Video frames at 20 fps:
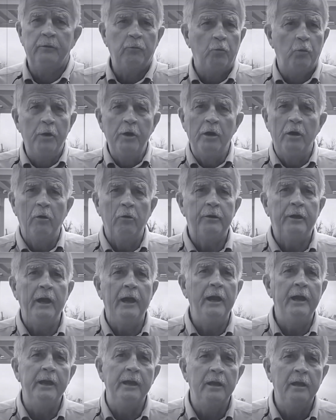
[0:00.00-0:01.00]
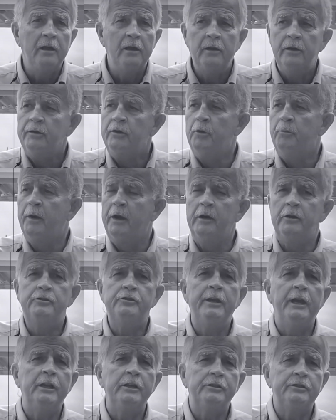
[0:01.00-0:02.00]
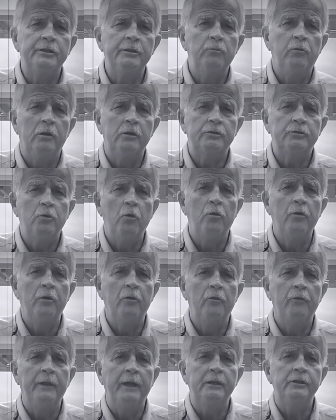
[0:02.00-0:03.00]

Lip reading: We're okay. You better check to see what's going on in that